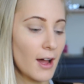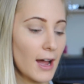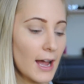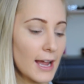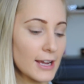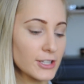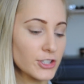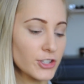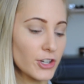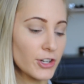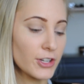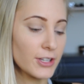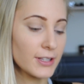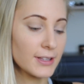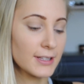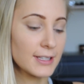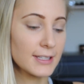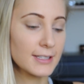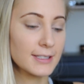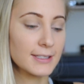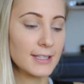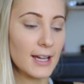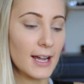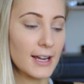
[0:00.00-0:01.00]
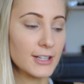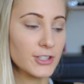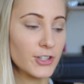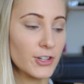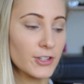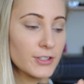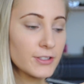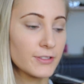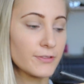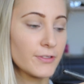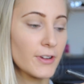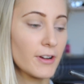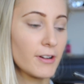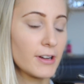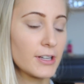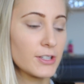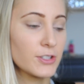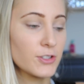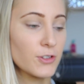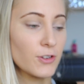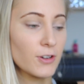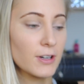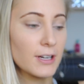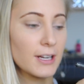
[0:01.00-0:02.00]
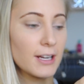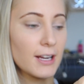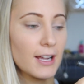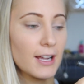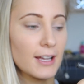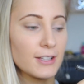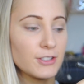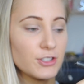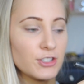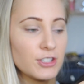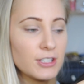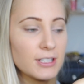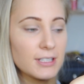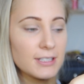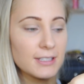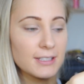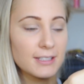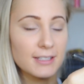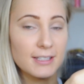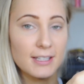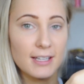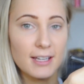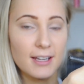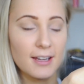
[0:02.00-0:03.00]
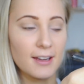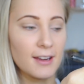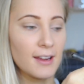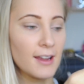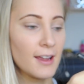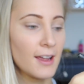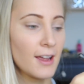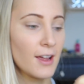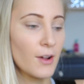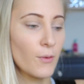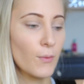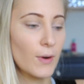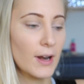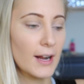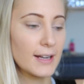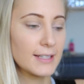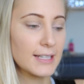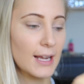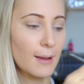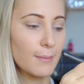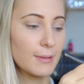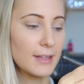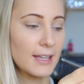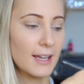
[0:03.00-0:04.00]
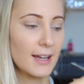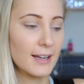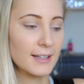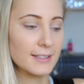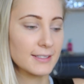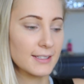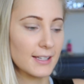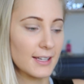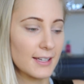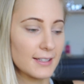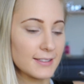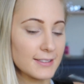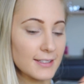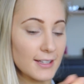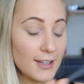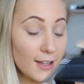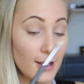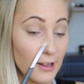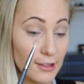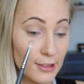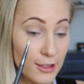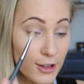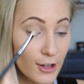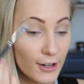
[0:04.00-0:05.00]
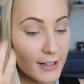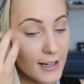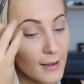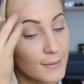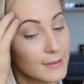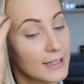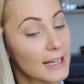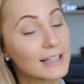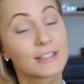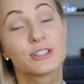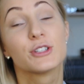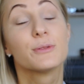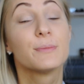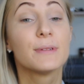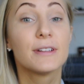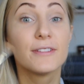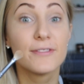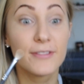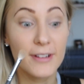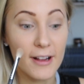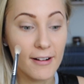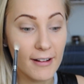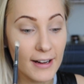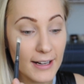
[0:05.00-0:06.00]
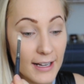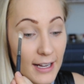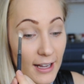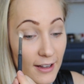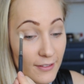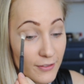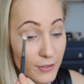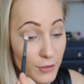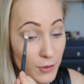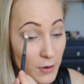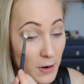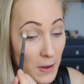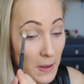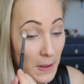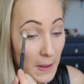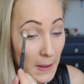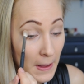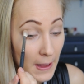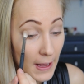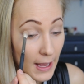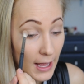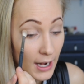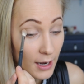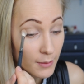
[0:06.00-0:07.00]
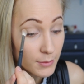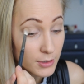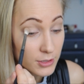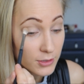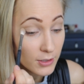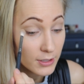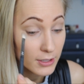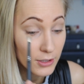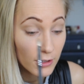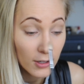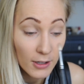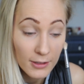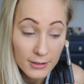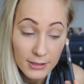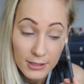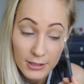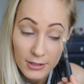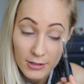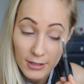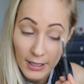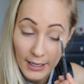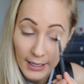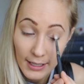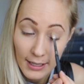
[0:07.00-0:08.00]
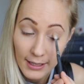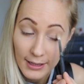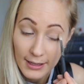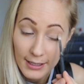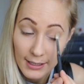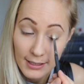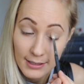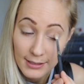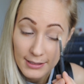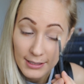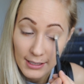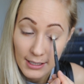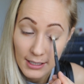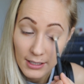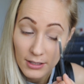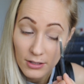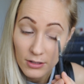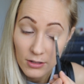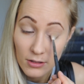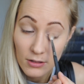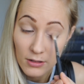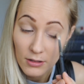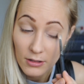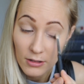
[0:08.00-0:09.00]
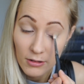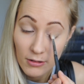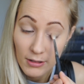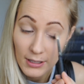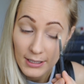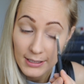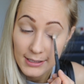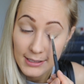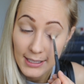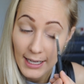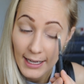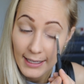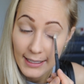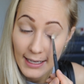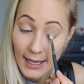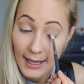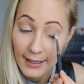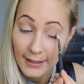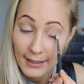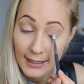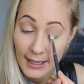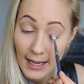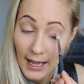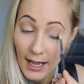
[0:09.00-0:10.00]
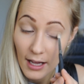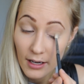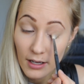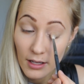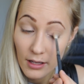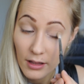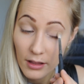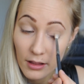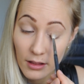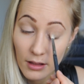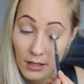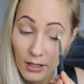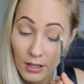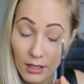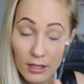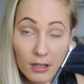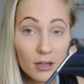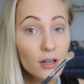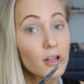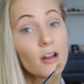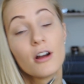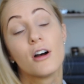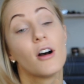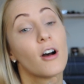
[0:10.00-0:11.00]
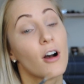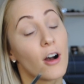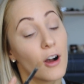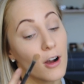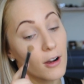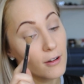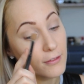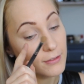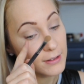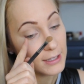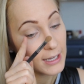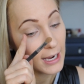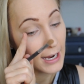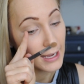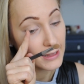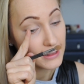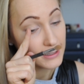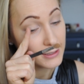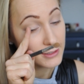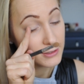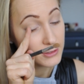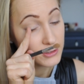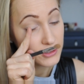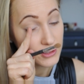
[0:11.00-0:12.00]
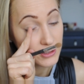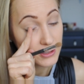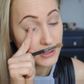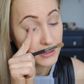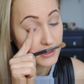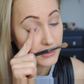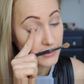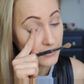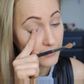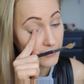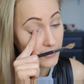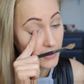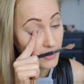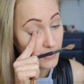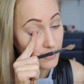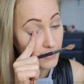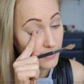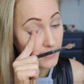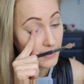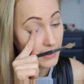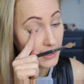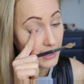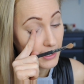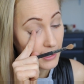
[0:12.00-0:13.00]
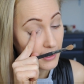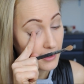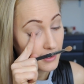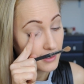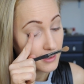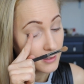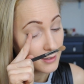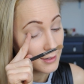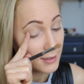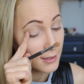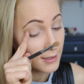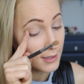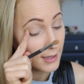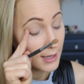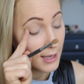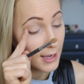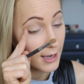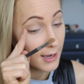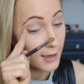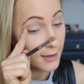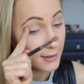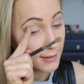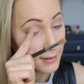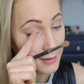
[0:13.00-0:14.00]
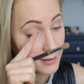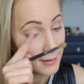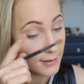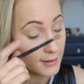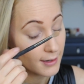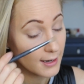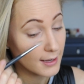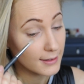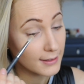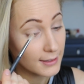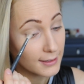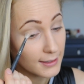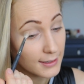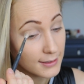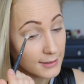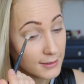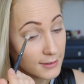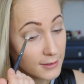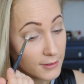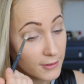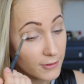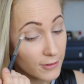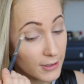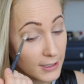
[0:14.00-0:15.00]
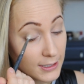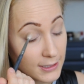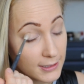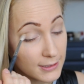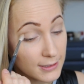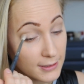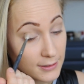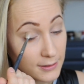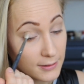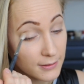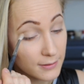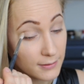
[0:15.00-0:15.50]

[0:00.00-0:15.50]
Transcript: eyeshadow. This eyeshadow is very chalky, as you can see. When I tap the excess, a lot comes out, so be very careful. And I'm just going to concentrate this into the crease line and the outer 1/3 of the eyelid. So just from here, out, and then into the crease.